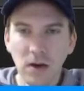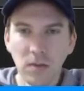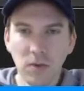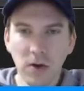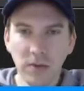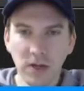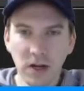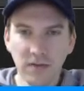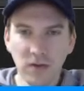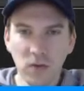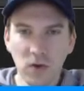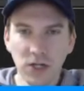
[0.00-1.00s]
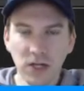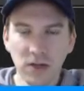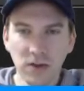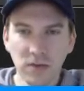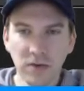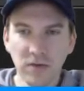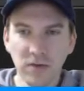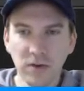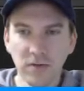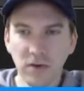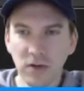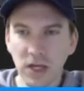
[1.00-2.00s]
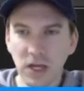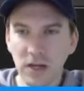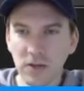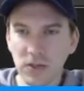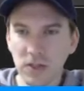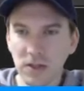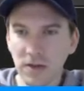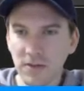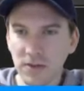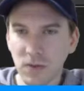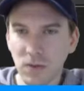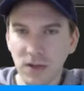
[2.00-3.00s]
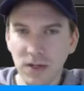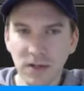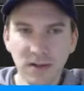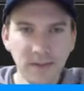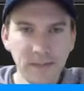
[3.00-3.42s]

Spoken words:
We're gonna have to wash out the river and the volcano stuff as well.